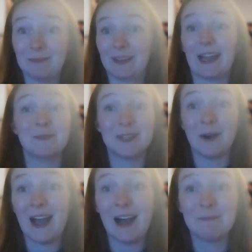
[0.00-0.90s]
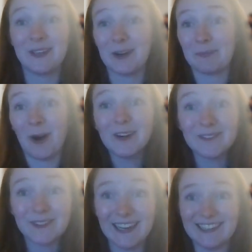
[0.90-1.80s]
I'm like, I'm so happy you're part
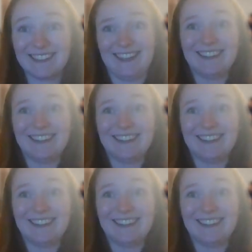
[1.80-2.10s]
of this.